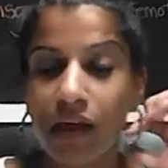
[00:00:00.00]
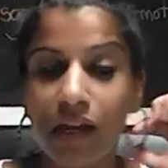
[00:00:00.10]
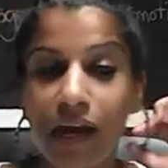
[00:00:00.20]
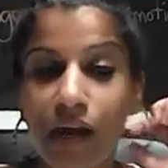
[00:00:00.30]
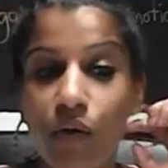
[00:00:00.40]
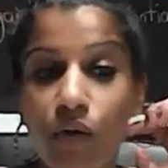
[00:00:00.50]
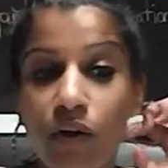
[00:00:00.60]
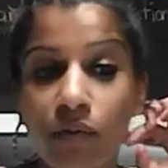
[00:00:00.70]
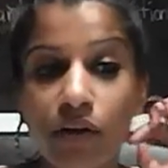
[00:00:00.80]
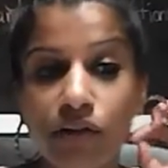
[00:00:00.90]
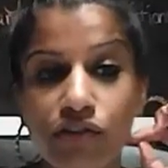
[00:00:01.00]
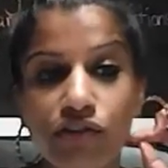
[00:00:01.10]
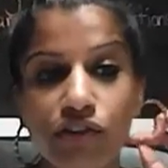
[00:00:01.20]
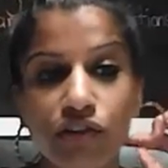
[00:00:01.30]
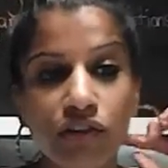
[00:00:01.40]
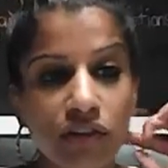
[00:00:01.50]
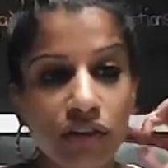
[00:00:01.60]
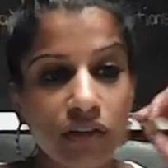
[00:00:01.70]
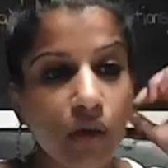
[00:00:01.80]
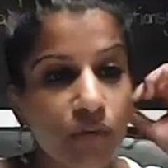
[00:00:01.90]
Now, what I'm going to do,
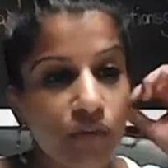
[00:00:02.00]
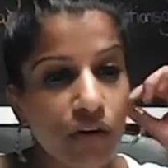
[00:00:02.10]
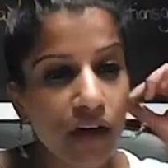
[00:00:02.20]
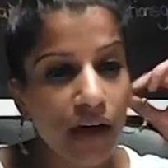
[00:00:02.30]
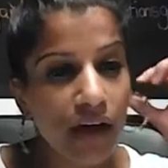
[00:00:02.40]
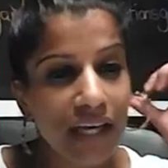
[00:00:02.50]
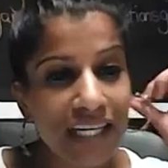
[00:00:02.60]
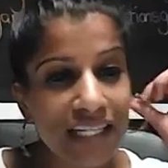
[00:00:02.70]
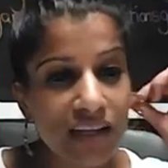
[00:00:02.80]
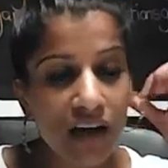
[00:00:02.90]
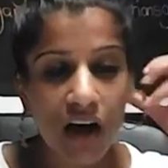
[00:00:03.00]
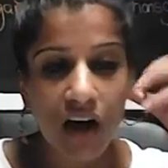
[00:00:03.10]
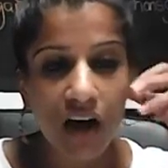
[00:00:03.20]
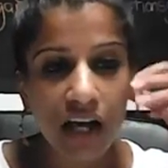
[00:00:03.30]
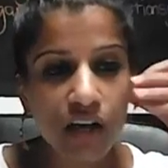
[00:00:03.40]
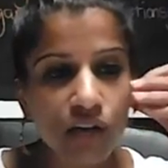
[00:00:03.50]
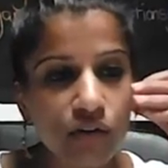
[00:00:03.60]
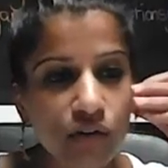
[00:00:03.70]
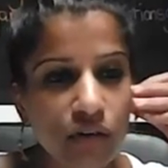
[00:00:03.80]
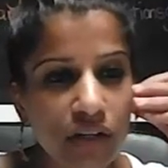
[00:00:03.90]
we've got Anita, hi,
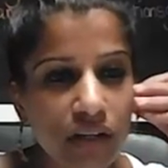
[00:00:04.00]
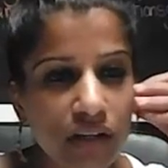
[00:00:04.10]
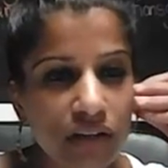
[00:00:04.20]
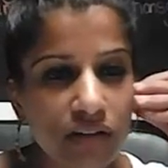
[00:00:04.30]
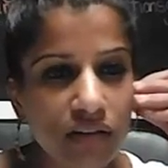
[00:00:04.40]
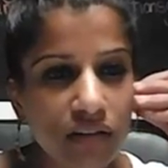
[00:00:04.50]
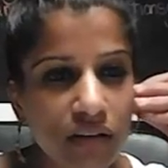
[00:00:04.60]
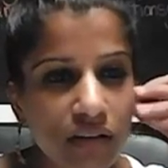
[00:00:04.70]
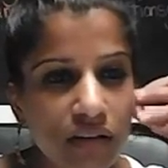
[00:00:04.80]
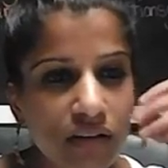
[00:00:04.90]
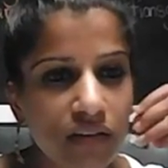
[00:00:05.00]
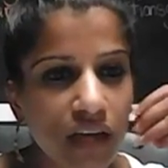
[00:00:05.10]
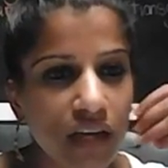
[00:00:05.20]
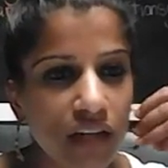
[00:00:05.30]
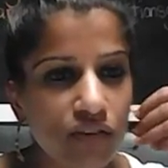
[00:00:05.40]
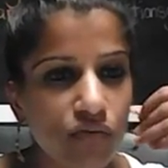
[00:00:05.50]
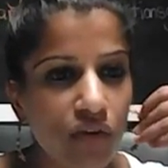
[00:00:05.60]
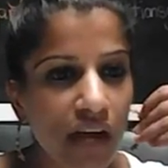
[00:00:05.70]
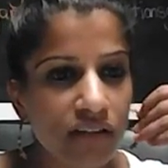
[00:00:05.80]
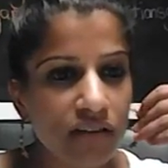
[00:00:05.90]
who is saying that it's
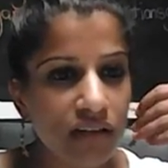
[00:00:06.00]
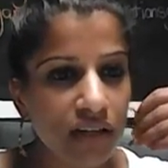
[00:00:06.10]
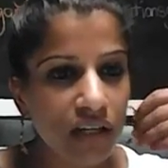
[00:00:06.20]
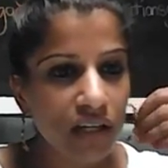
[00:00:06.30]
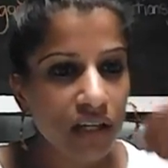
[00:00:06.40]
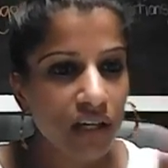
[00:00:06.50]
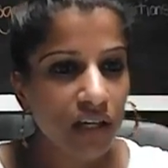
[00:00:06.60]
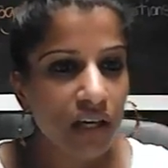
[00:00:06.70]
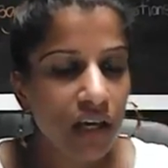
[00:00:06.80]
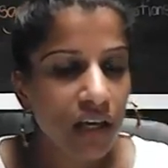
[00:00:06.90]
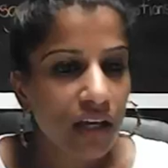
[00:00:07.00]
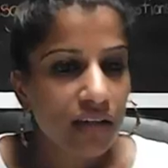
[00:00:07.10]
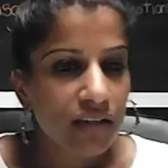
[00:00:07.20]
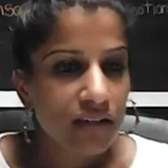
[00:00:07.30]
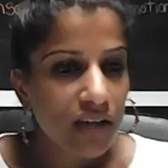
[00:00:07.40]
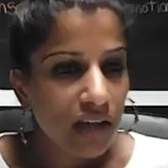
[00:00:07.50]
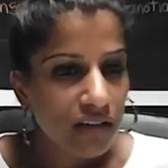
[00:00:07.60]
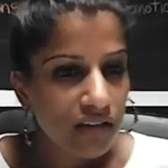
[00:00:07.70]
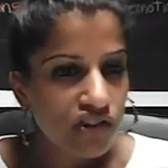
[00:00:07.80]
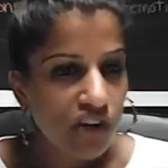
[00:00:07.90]
red.
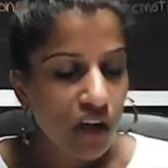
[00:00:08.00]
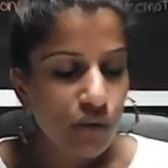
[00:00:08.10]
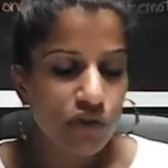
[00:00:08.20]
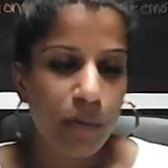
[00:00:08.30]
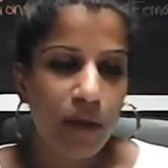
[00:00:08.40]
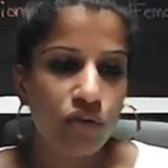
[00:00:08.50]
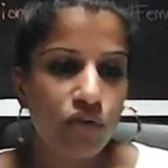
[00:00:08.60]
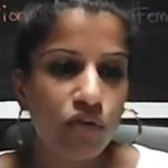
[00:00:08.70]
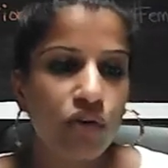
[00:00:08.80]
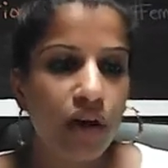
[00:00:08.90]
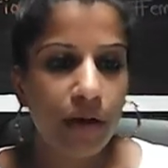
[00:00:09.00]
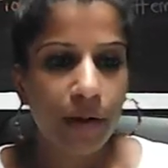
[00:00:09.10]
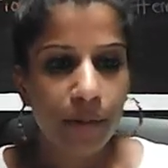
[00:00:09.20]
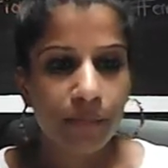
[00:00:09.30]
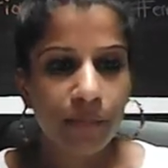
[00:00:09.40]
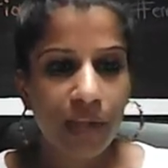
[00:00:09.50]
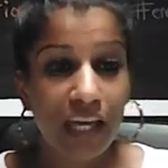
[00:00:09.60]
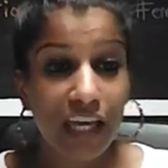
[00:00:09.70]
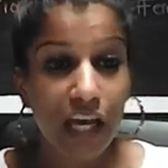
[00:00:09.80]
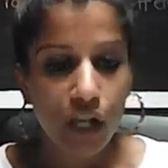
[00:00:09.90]
Sadness, giallo spento, a
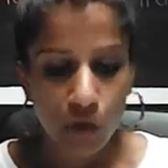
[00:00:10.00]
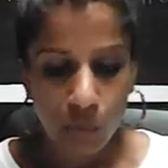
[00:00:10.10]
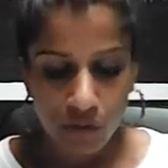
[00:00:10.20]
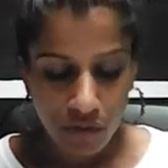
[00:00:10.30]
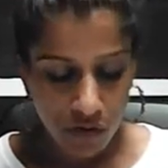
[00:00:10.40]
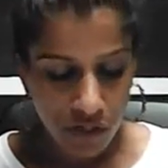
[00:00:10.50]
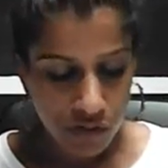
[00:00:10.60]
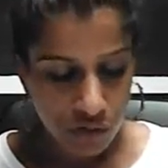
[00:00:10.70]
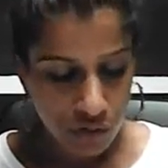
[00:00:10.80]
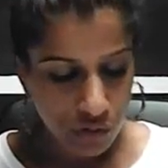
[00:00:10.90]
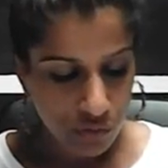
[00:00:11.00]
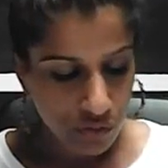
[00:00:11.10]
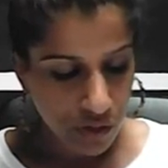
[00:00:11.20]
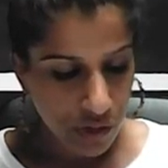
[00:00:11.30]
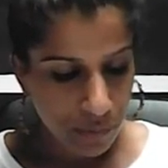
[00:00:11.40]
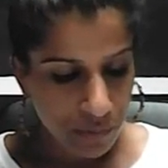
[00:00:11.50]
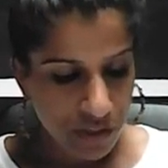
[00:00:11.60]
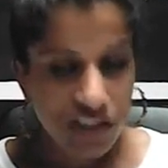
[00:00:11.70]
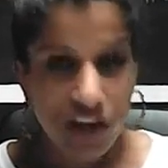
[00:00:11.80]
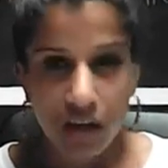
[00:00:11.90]
yellow, a very sort
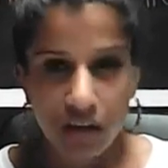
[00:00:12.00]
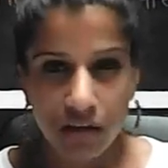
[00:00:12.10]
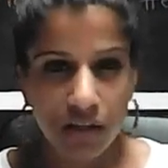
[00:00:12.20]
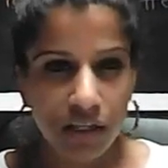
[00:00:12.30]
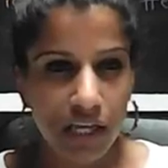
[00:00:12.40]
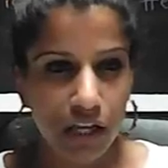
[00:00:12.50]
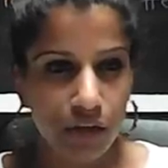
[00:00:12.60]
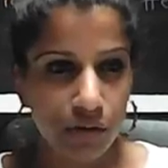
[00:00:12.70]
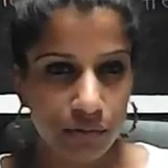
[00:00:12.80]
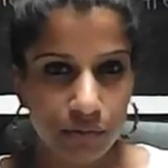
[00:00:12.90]
of dull yellow